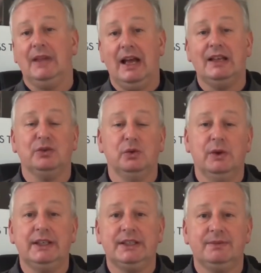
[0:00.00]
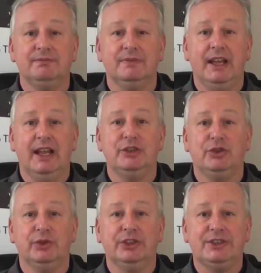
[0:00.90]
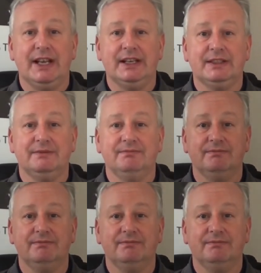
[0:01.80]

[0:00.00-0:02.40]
As always, enjoy your tennis.